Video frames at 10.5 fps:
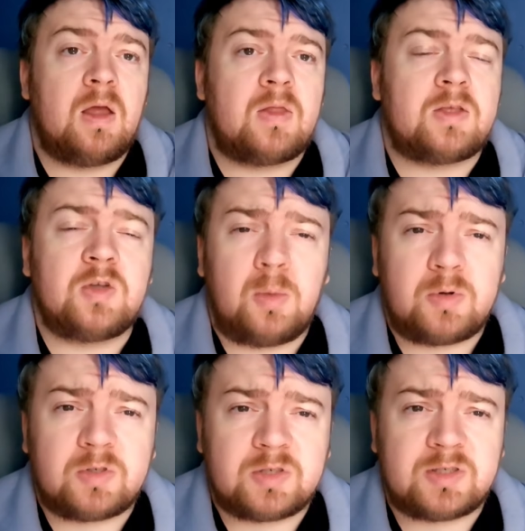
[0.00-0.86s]
There's not
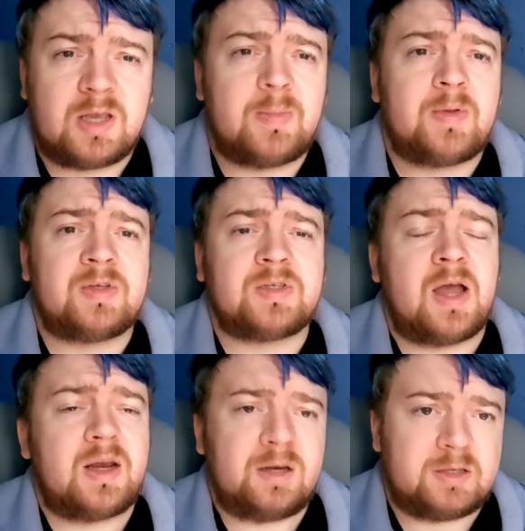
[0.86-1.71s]
much to say about this
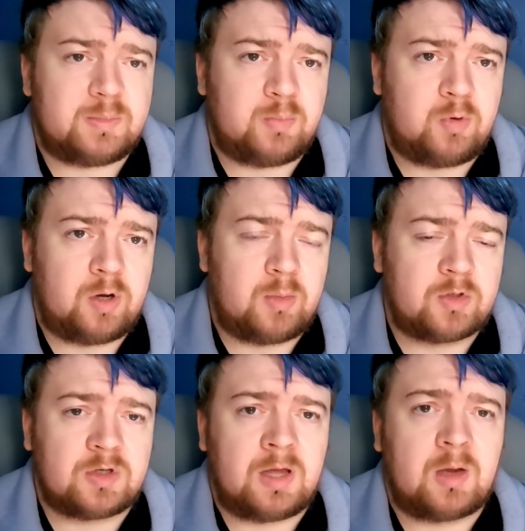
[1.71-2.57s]
card. It is pretty
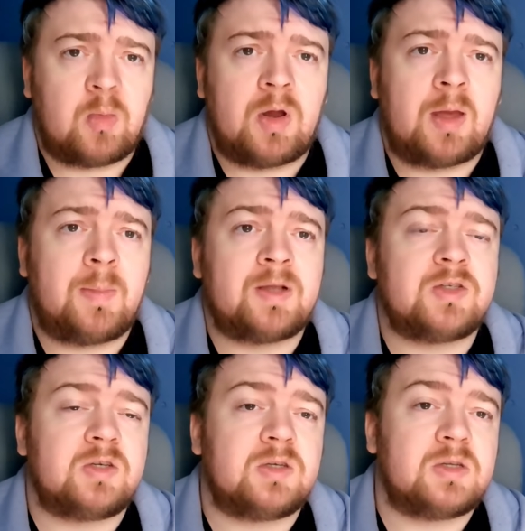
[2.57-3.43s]
much like what I
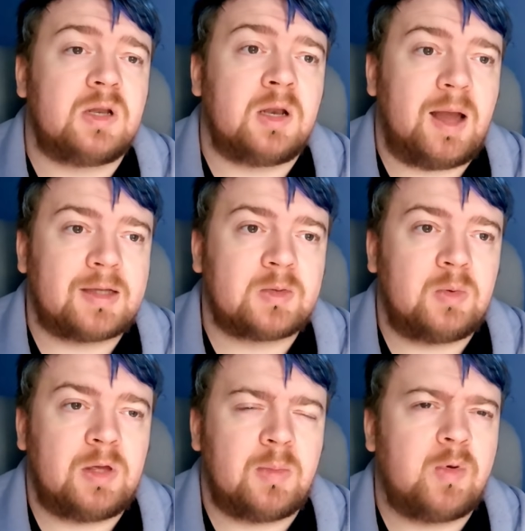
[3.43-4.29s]
mentioned last
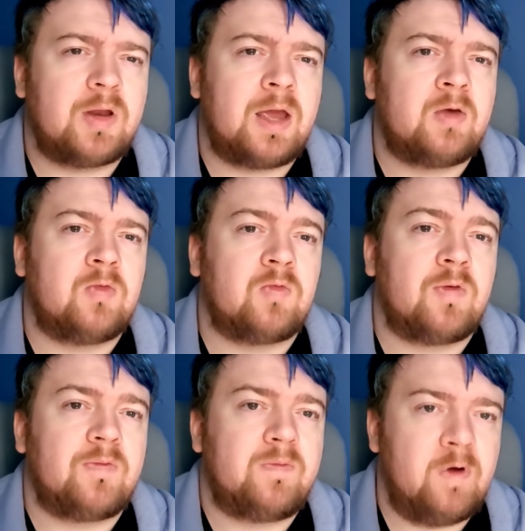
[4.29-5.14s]
week, but in
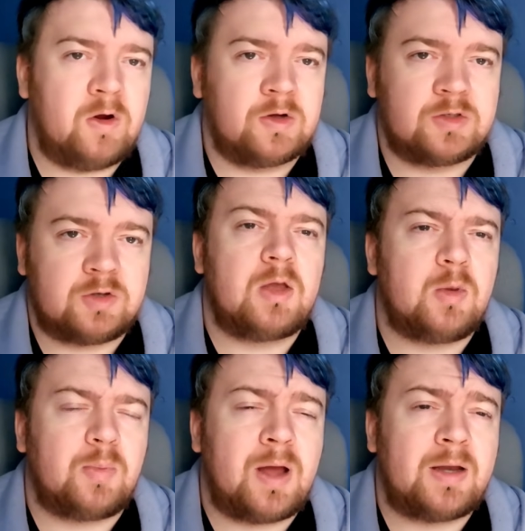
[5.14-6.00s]
reverse. Your
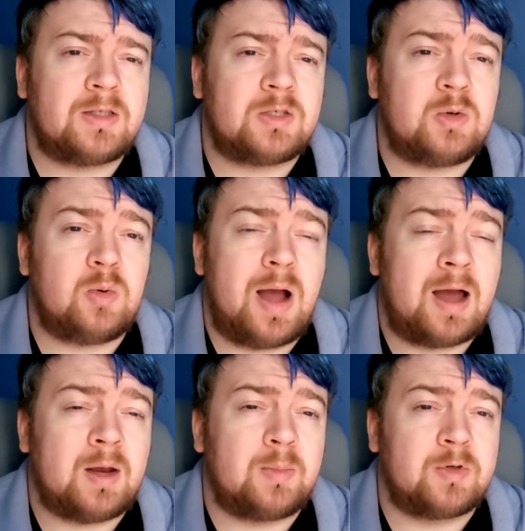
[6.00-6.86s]
plan is to
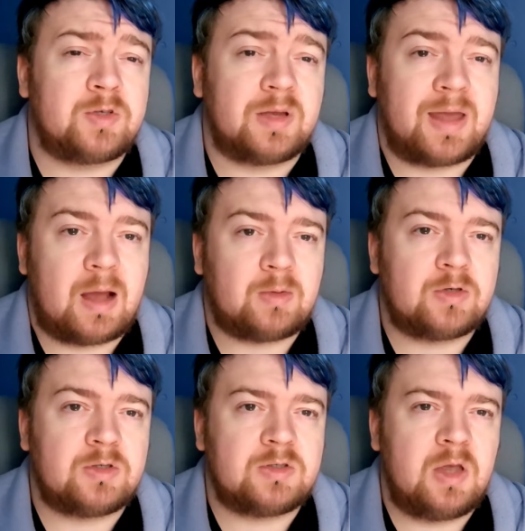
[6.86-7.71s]
add a bunch of
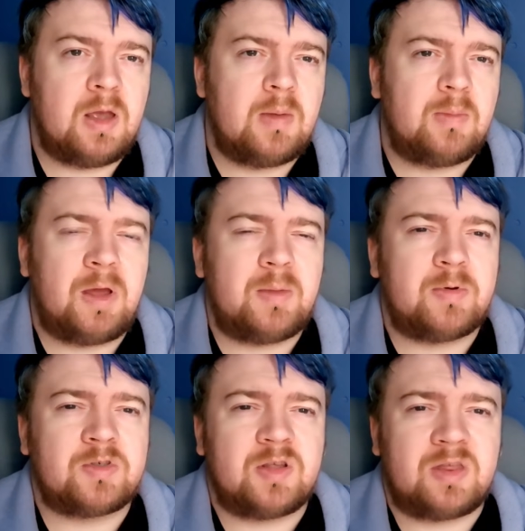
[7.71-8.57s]
counters, play a
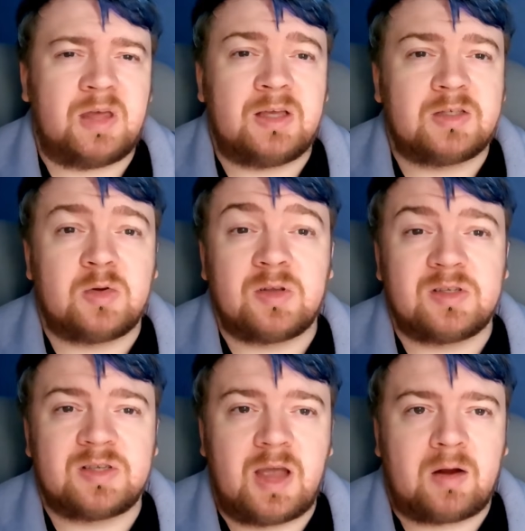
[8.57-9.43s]
bunch of things you can
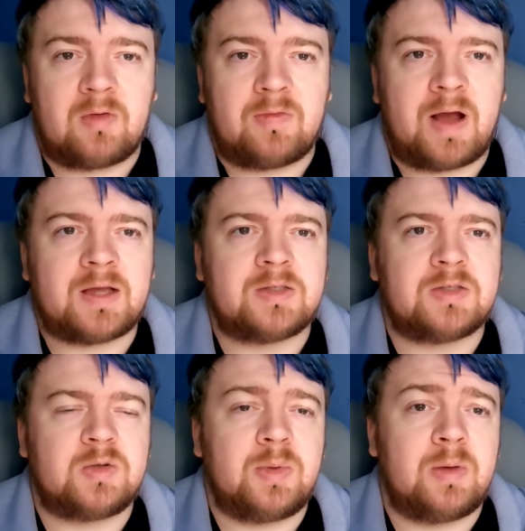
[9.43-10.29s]
sacrifice
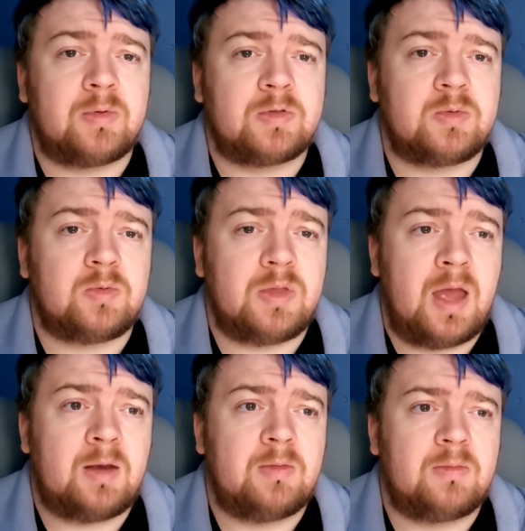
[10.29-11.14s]
to be able to
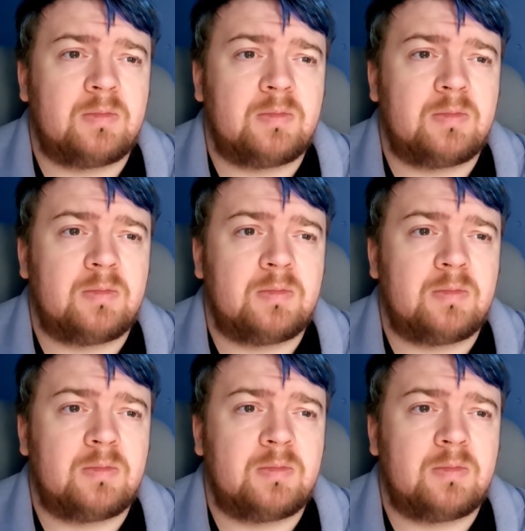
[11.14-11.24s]
then